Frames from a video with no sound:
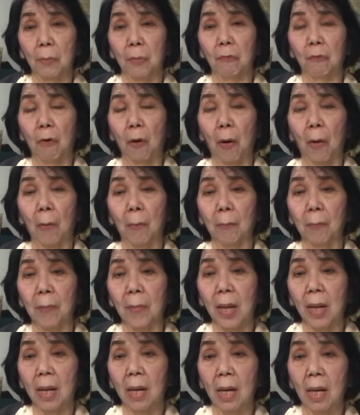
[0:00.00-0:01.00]
from
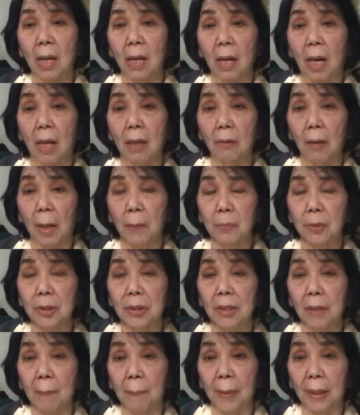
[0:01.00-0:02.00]
a
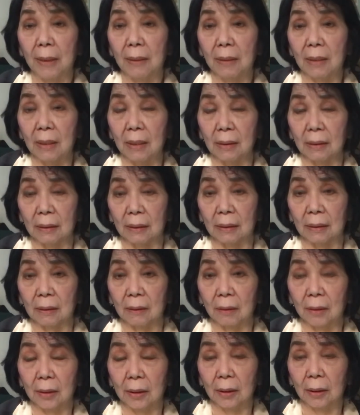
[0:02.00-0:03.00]
ruptured appendix. No?